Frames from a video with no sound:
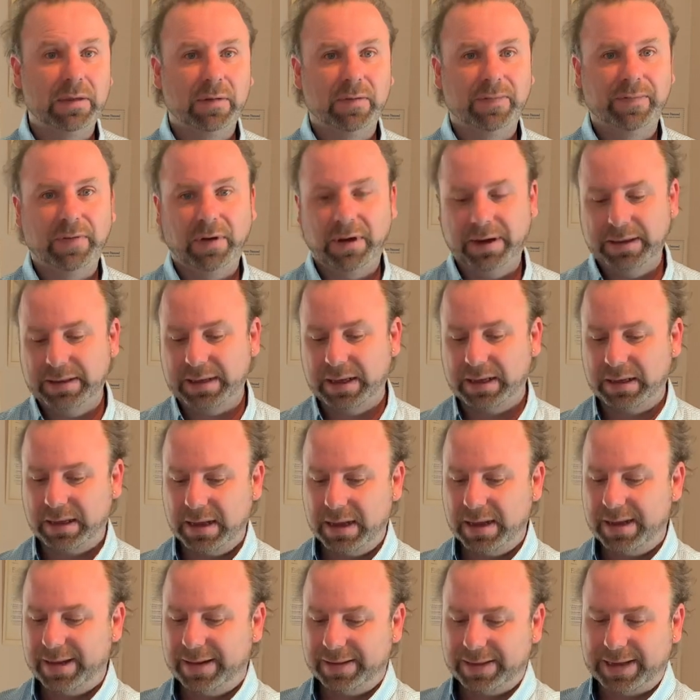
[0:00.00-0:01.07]
find that
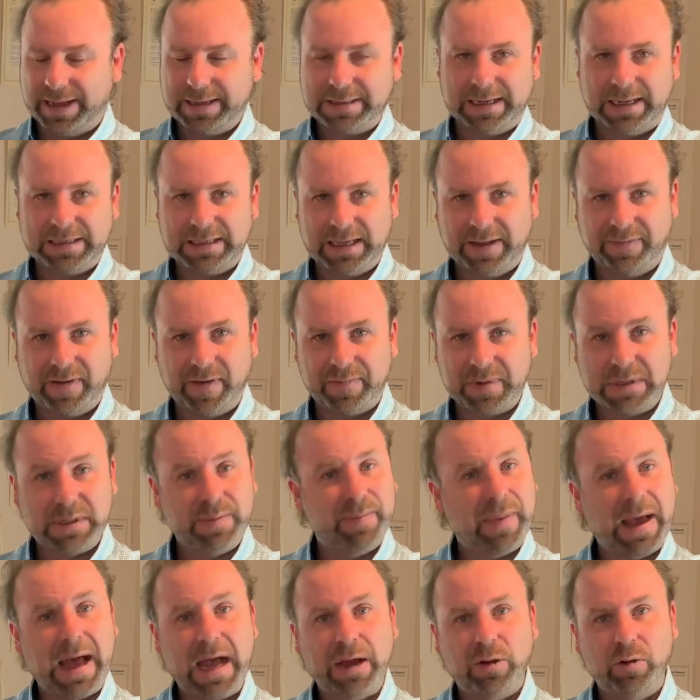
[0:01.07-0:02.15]
they start to have a
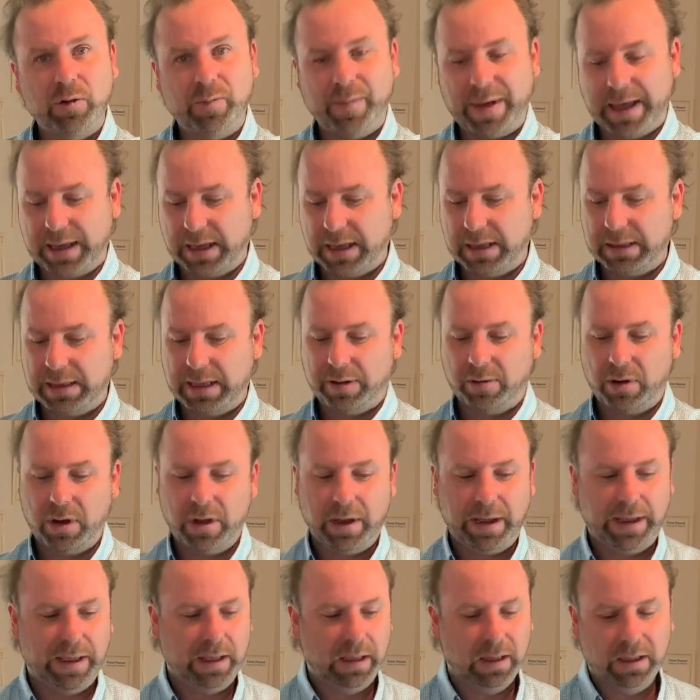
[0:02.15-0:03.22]
sparkle back in their
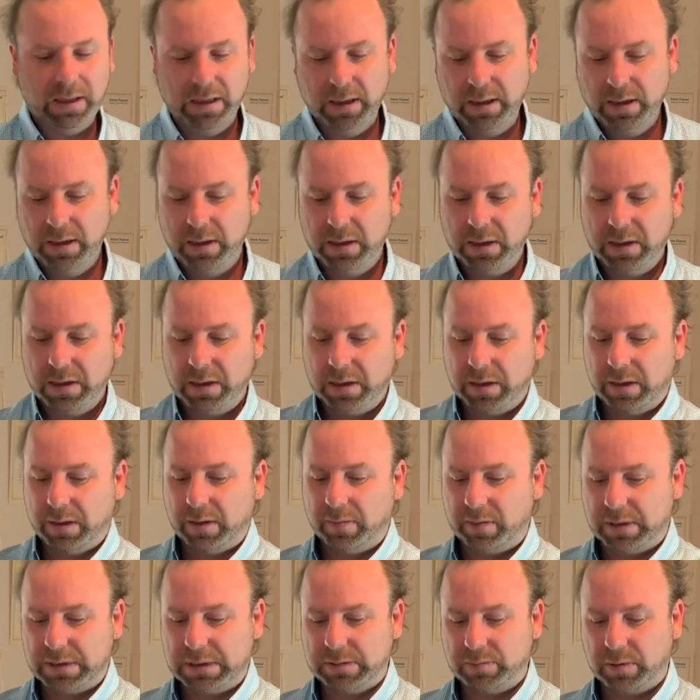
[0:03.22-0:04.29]
eye,
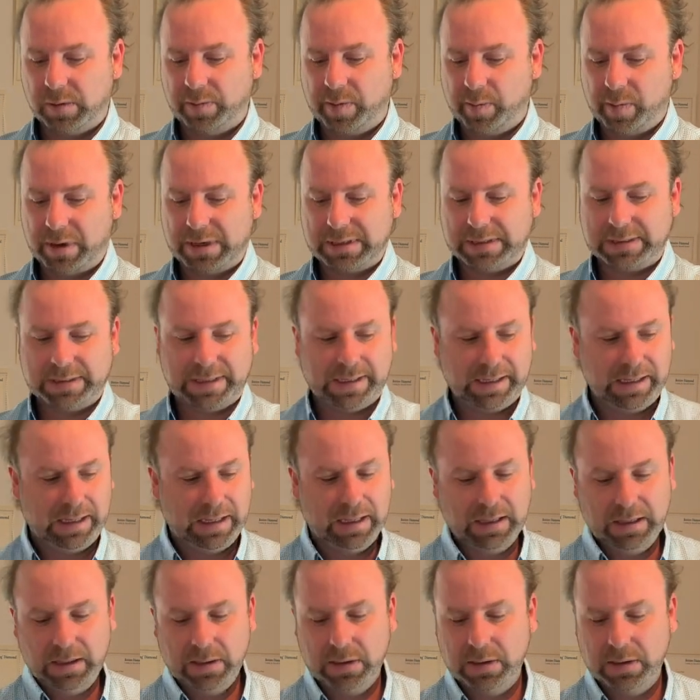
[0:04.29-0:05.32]
which is what we want to see.